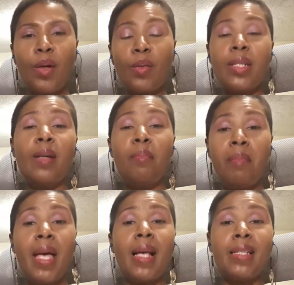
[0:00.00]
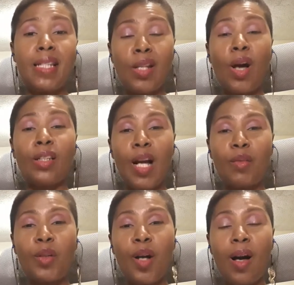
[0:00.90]
some mess is all I
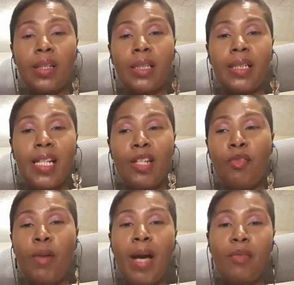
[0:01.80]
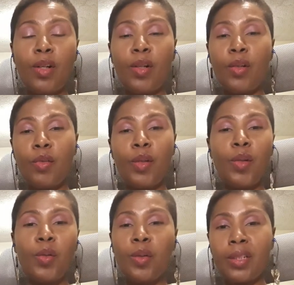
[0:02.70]
will call it. And if you haven't heard, you can
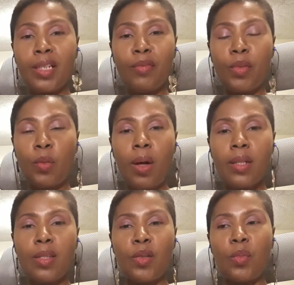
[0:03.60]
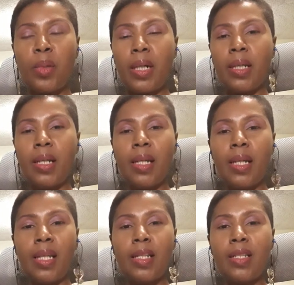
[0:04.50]
Google it if you want to. But
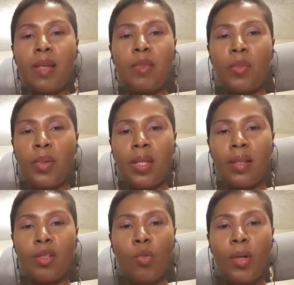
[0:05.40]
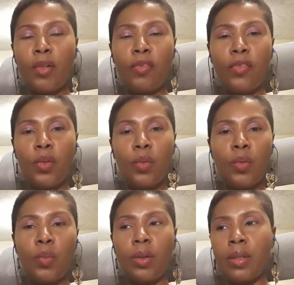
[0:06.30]
it seemed to be a Twitter
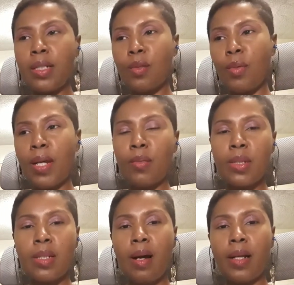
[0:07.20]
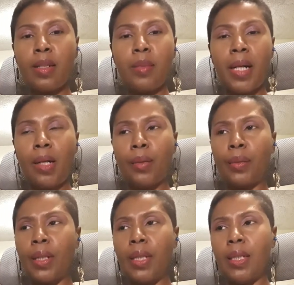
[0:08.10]
feud where Lisa Ray was talking about
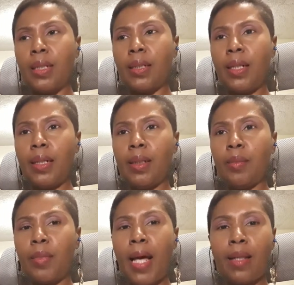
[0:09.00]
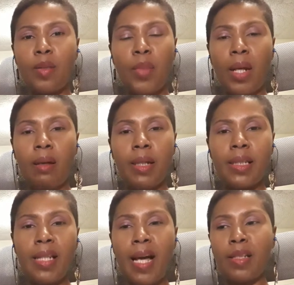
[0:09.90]
Halle Berry, and
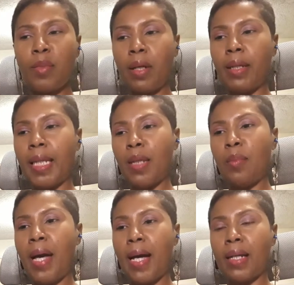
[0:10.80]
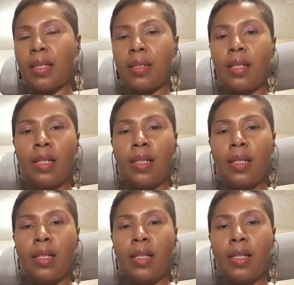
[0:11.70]
then Halle Berry came back and,